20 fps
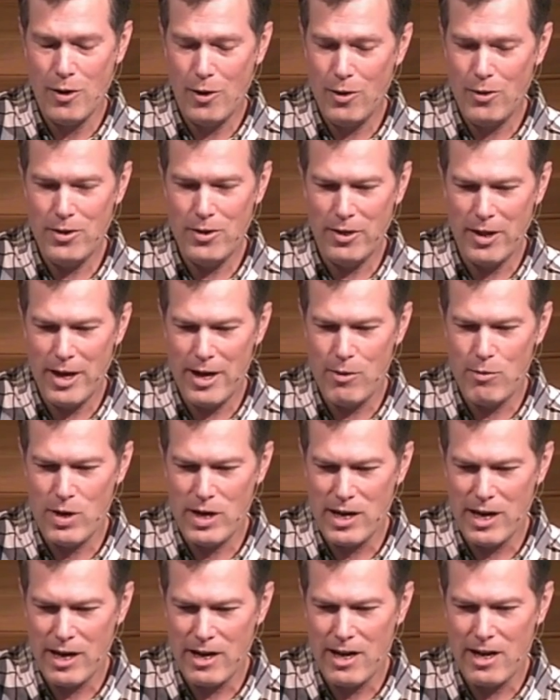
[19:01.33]
all the light we
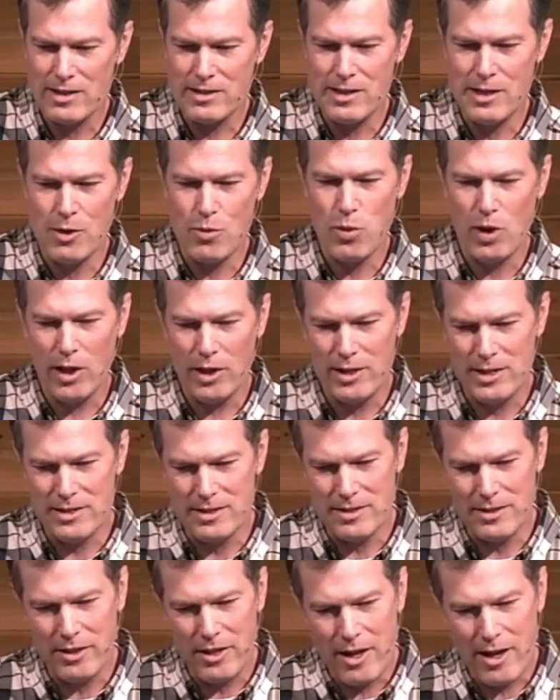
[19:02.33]
cannot see,
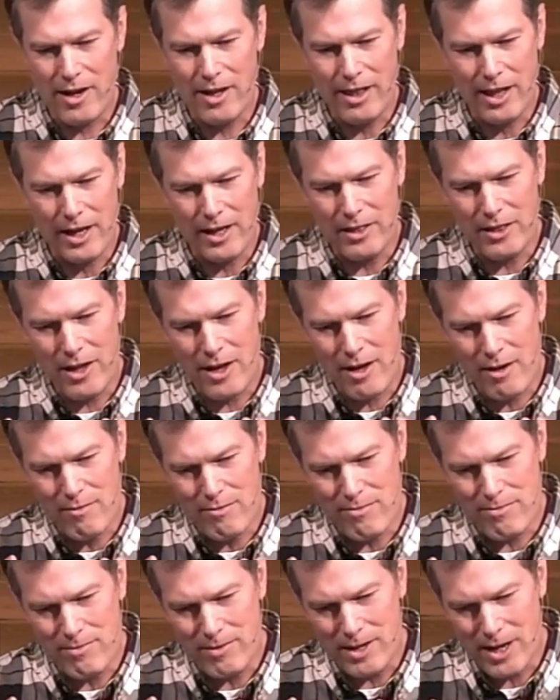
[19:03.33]
qualities lo- like
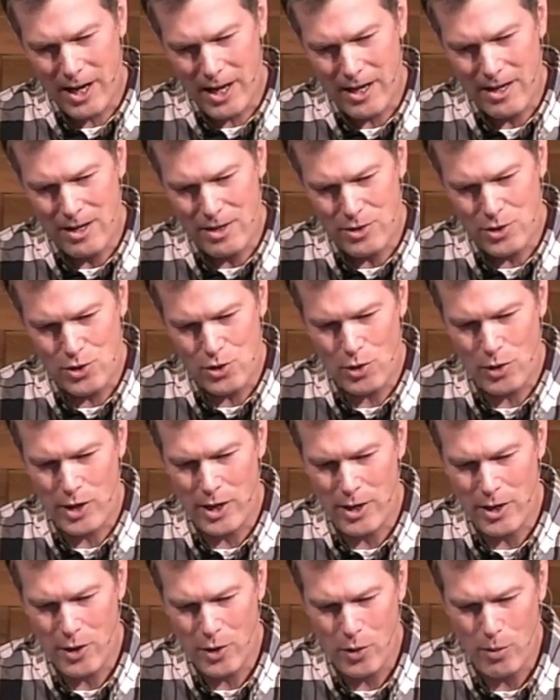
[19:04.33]
love, kindness, joy,
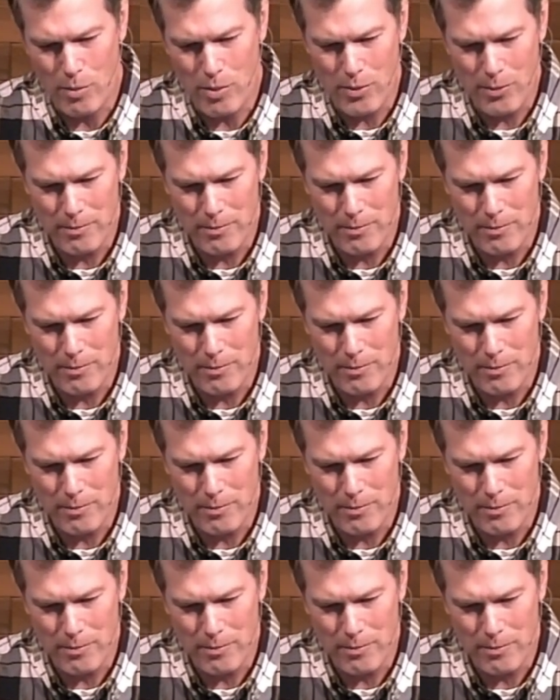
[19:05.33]
and hope.